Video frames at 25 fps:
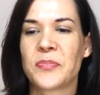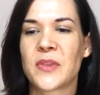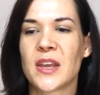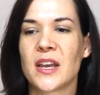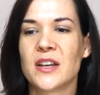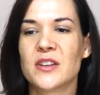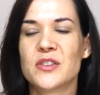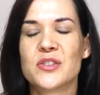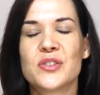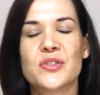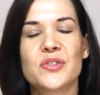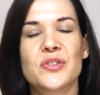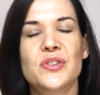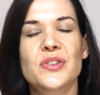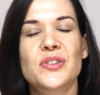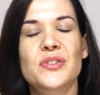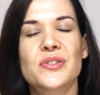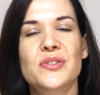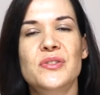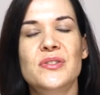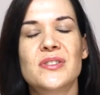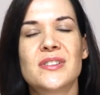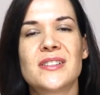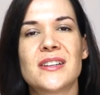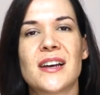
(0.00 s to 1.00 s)
as soon as
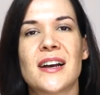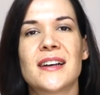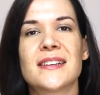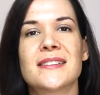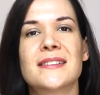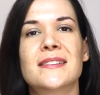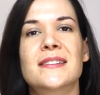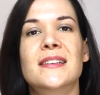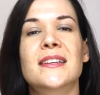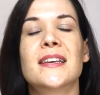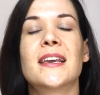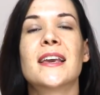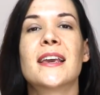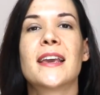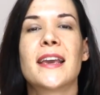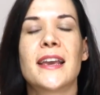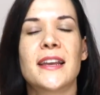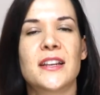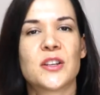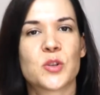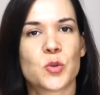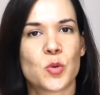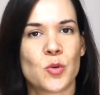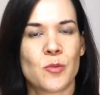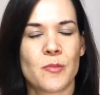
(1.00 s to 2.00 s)
you start singing
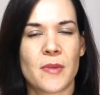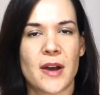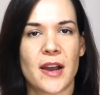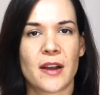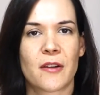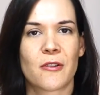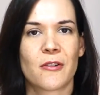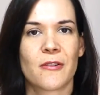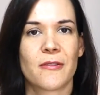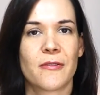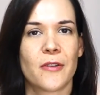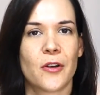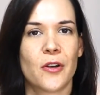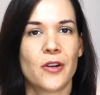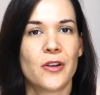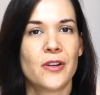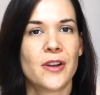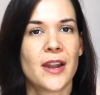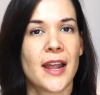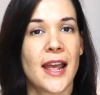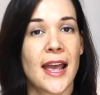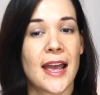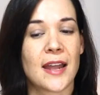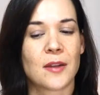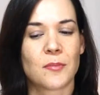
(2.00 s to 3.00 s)
into a
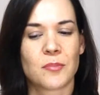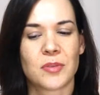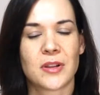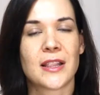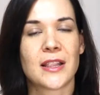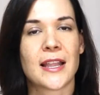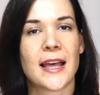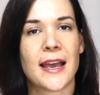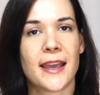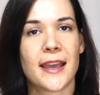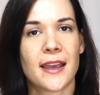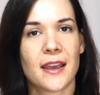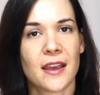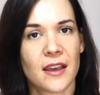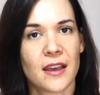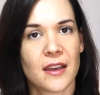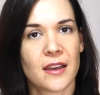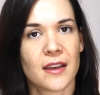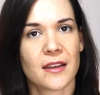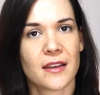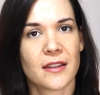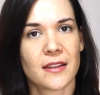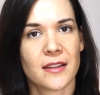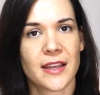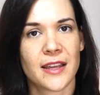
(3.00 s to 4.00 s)
microphone and playing
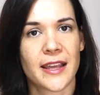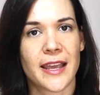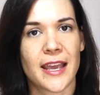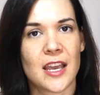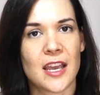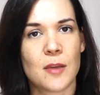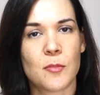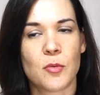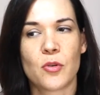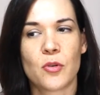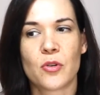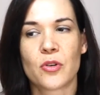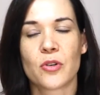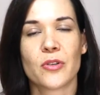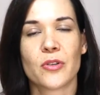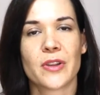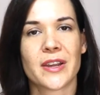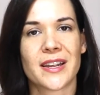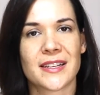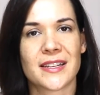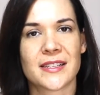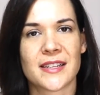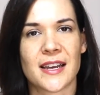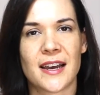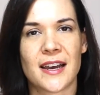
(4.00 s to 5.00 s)
the keyboard or the
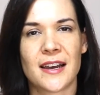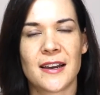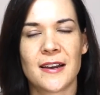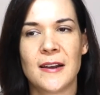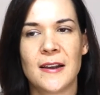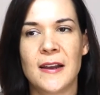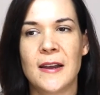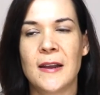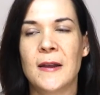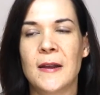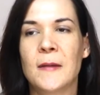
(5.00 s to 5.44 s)
guitar,